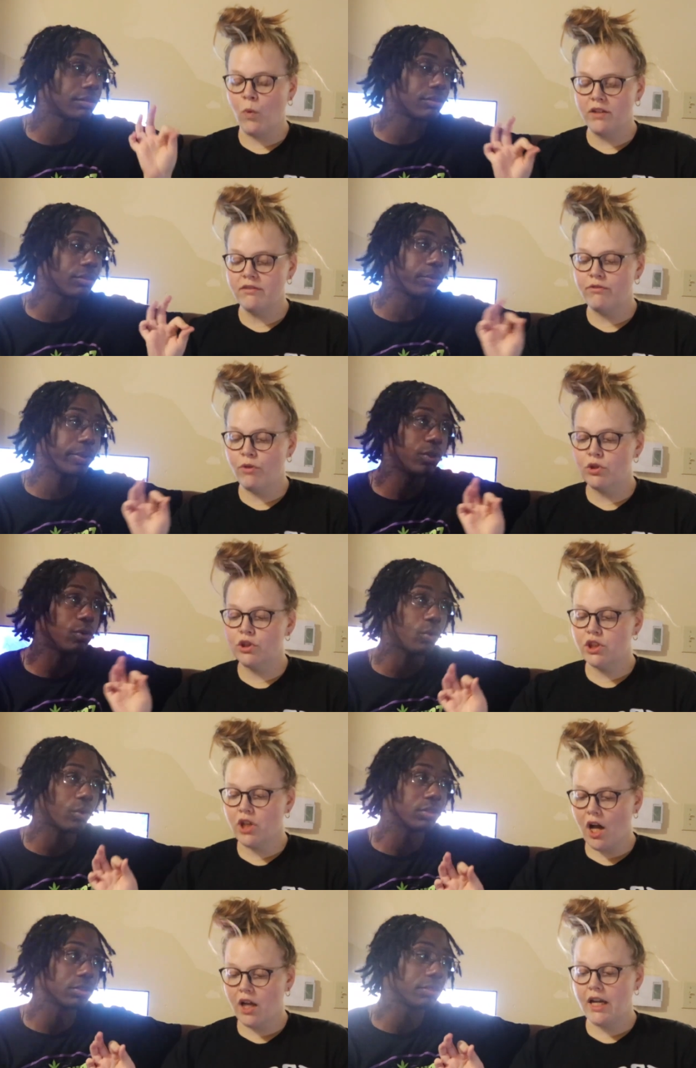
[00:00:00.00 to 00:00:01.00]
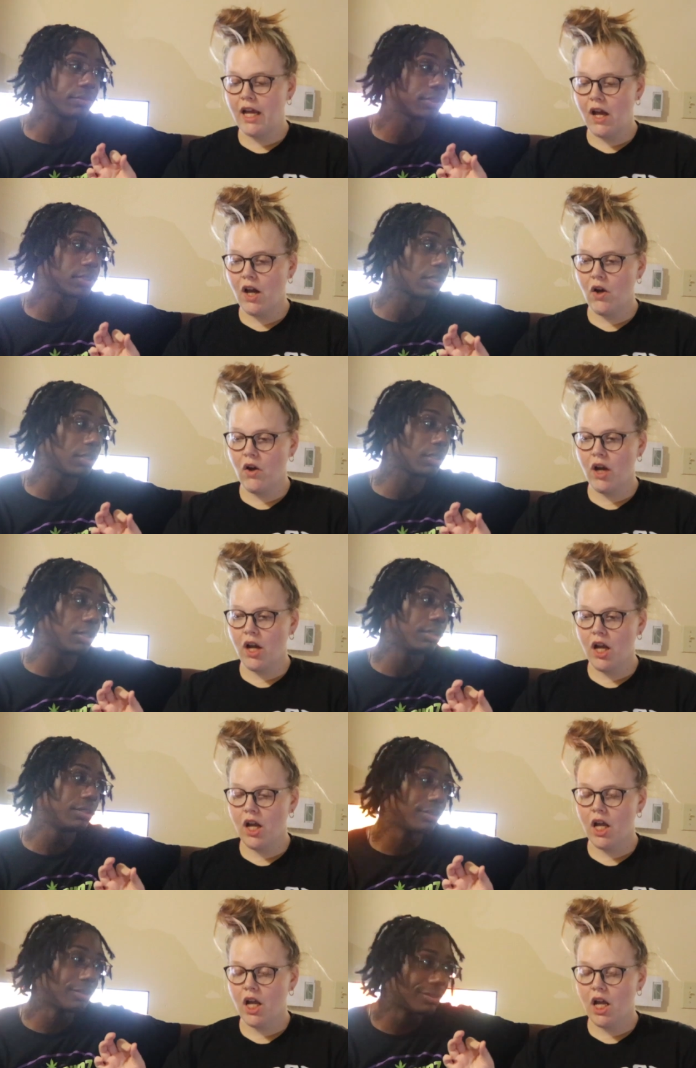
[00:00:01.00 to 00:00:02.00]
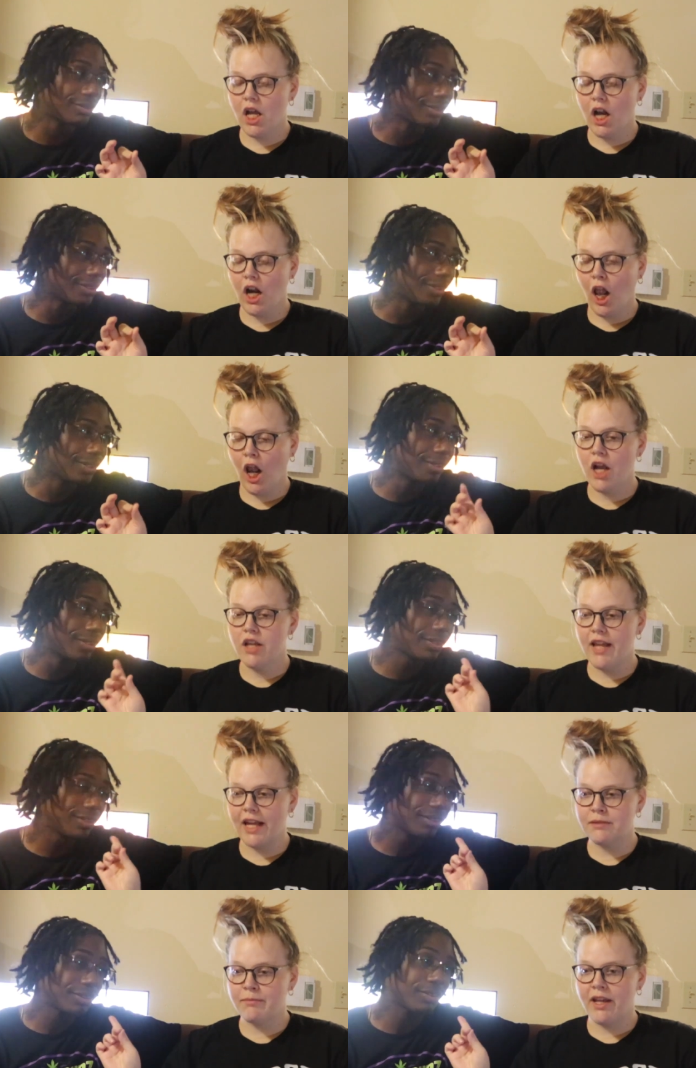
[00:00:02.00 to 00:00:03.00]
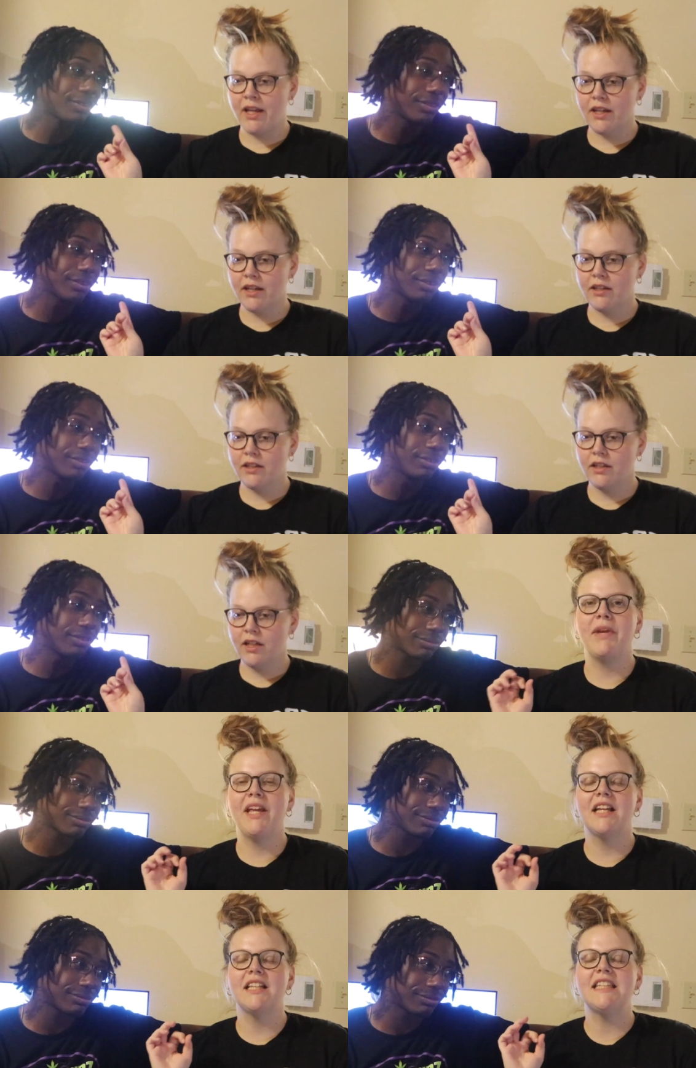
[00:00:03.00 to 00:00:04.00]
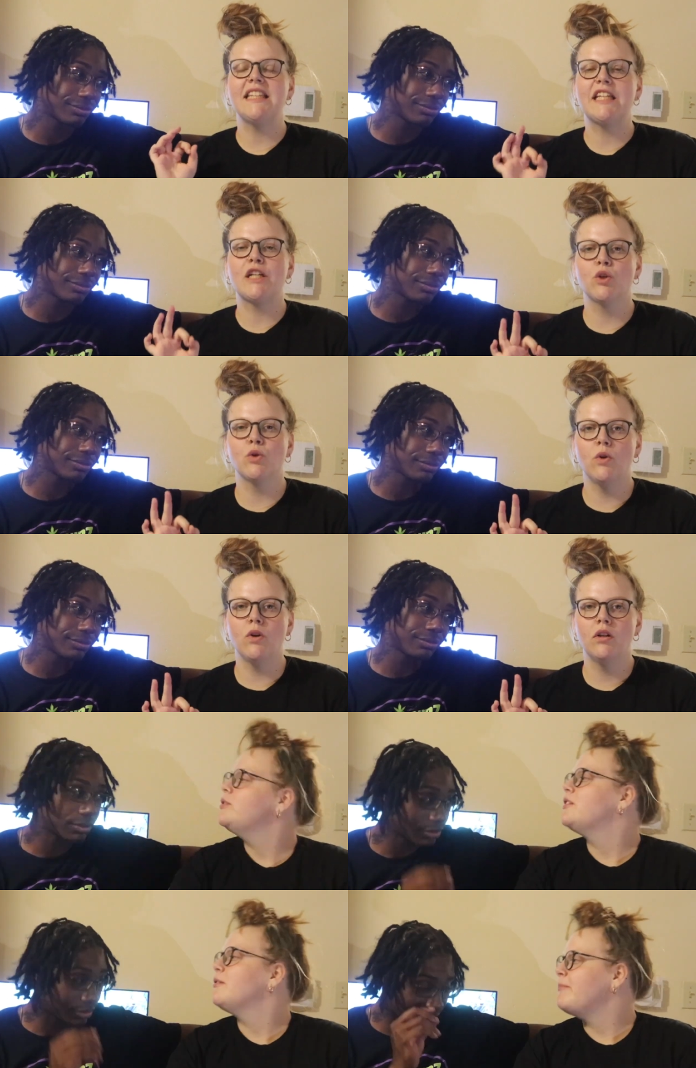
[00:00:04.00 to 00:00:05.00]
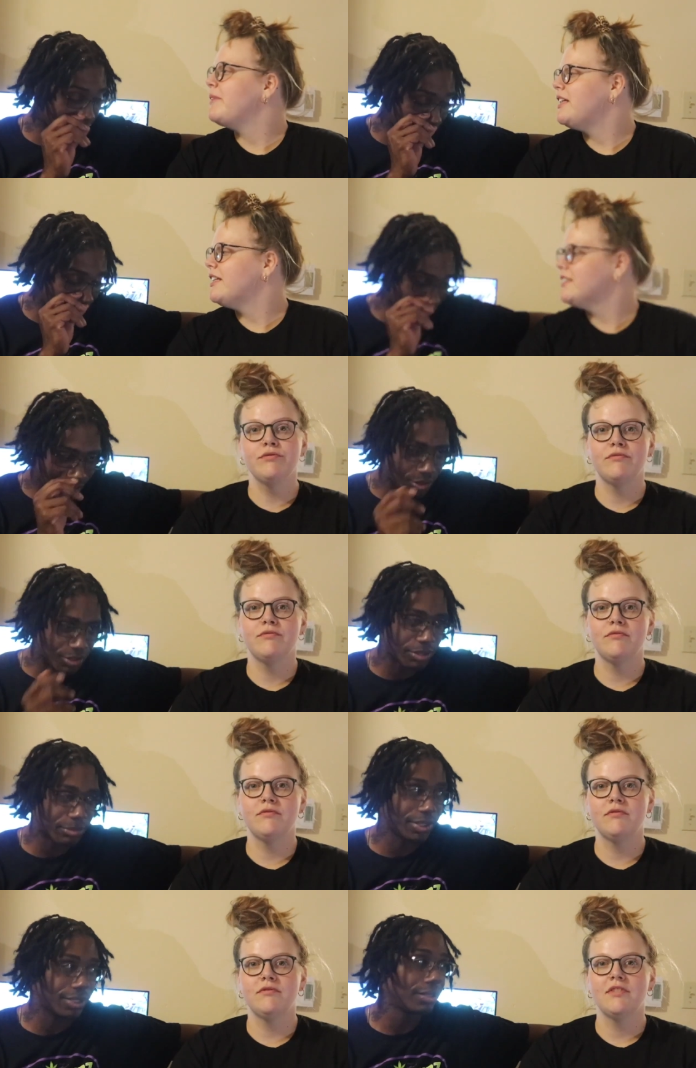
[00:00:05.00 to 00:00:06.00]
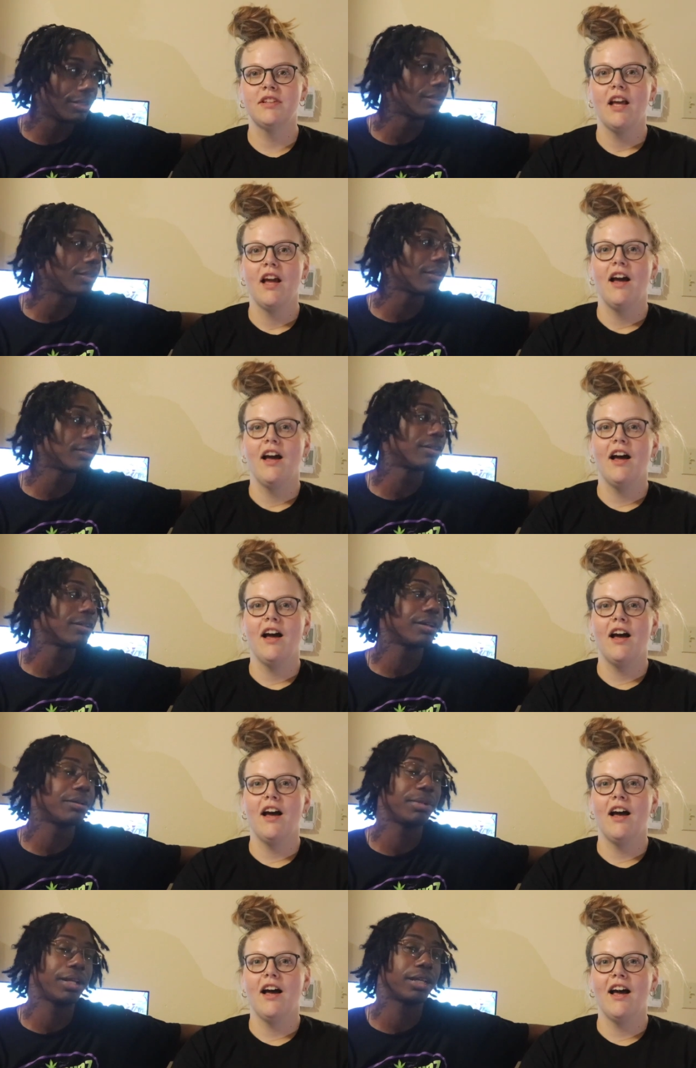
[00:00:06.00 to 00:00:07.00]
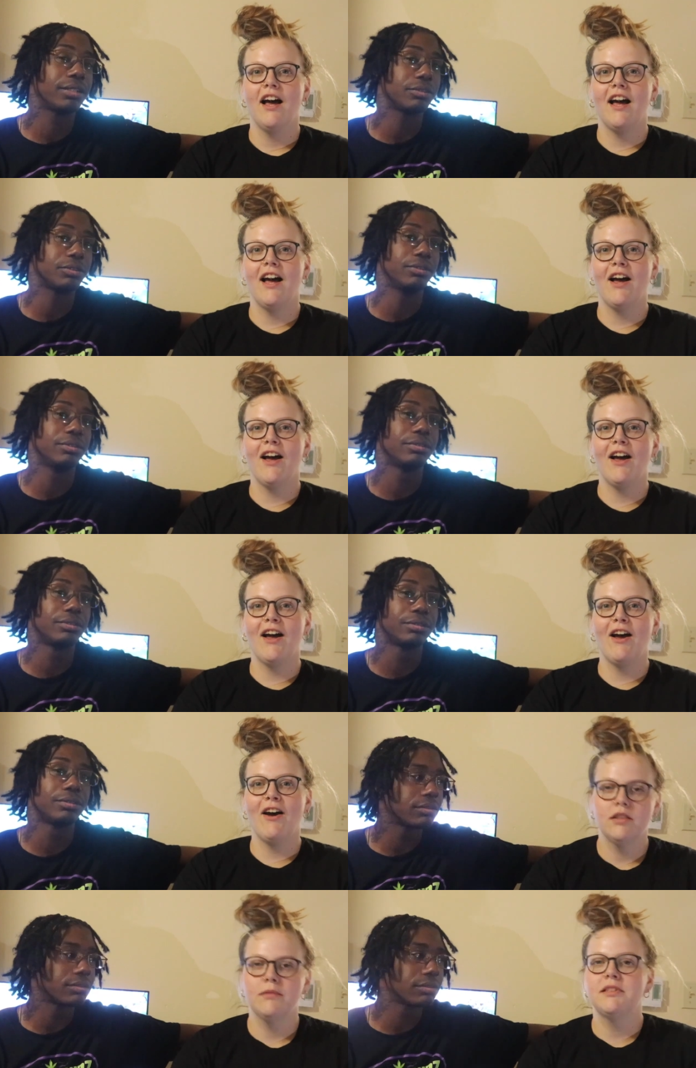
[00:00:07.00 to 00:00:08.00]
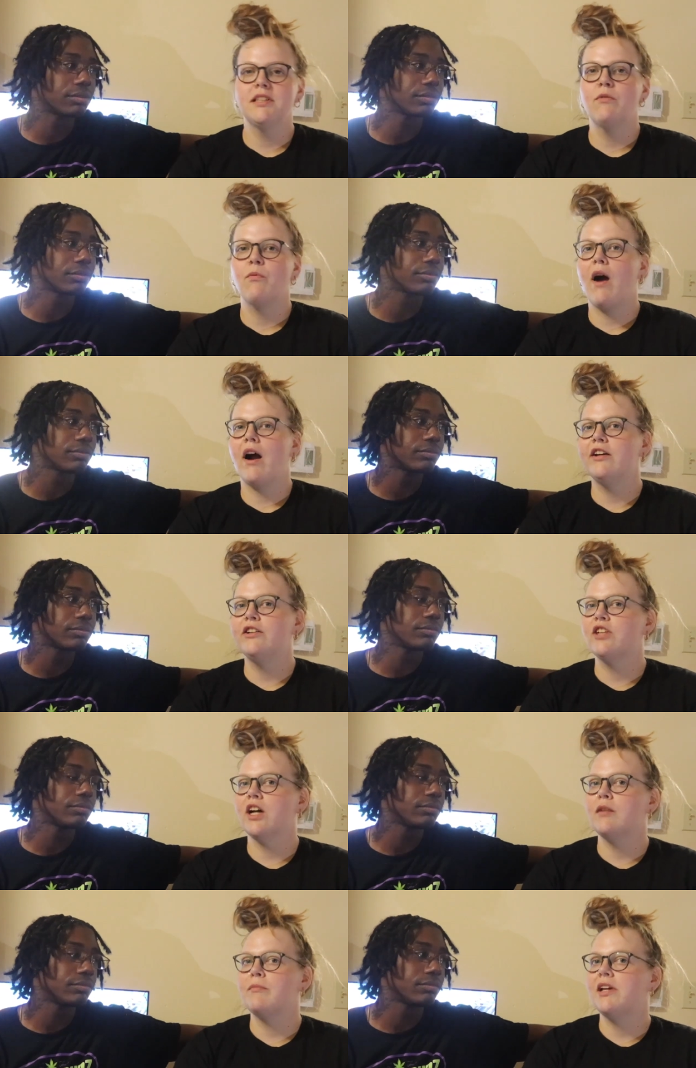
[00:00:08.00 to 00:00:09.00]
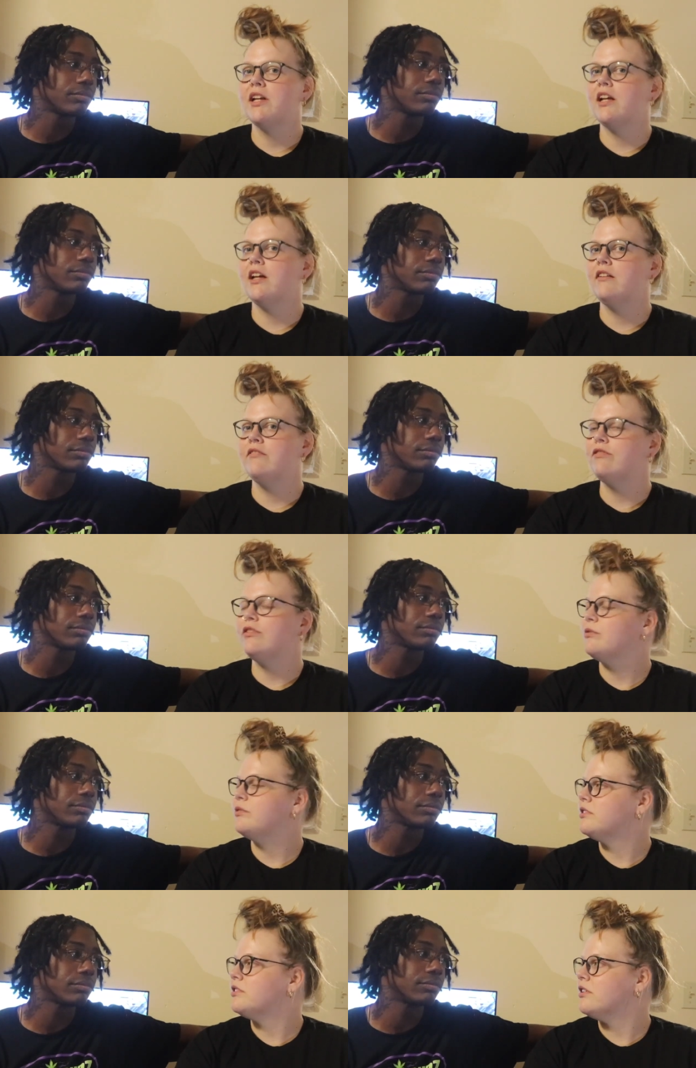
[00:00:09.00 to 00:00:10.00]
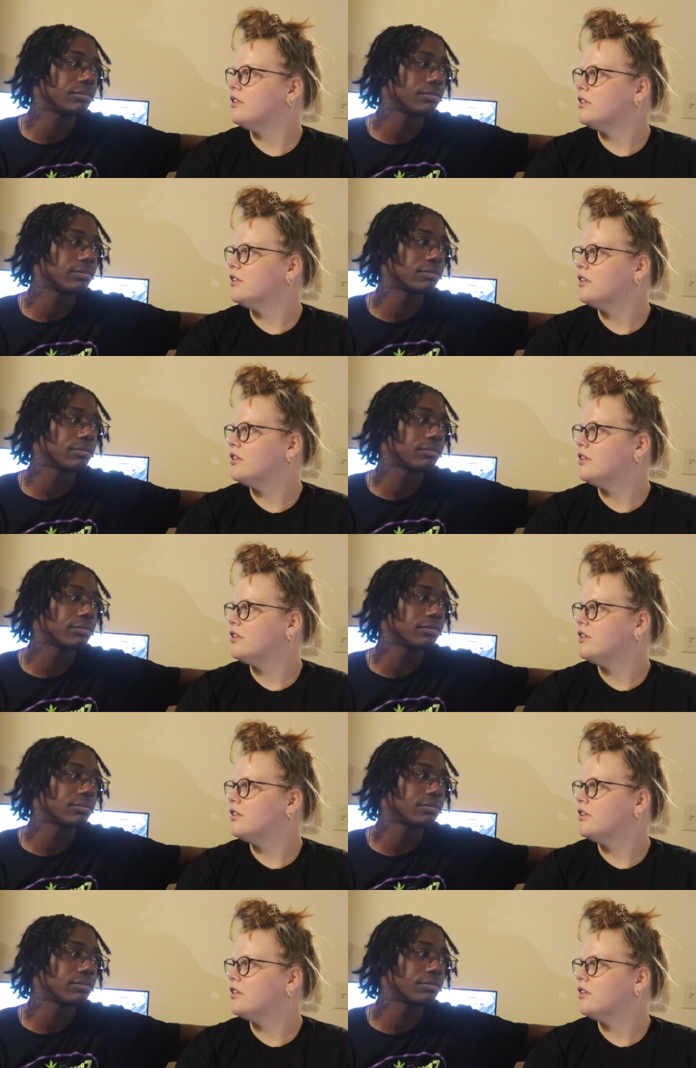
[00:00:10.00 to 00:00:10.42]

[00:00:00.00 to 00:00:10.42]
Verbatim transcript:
Speaker 1: one full shot now. Shot. That's my ick. Being literal. Who's the meanest? Clearly
Speaker 2: me. I'm an asshole.
Speaker 1: Uh, someone said, why are you trying to be an influencer?